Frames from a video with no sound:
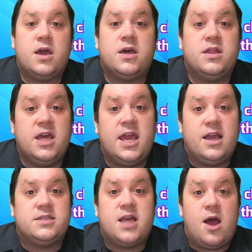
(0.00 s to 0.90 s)
The
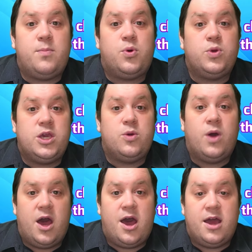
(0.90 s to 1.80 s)
example you
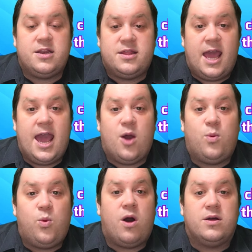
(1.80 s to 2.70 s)
heard there
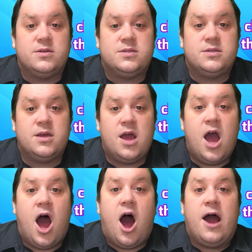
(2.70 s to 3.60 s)
was,
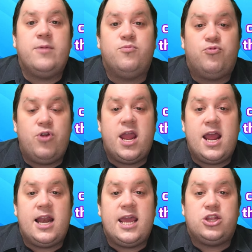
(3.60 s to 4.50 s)
I'm
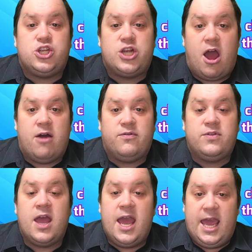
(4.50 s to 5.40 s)
really chuffed
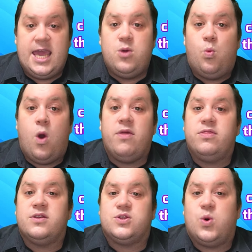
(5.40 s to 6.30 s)
he won
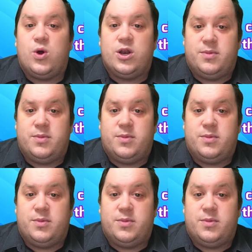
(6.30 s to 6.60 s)
the tournament.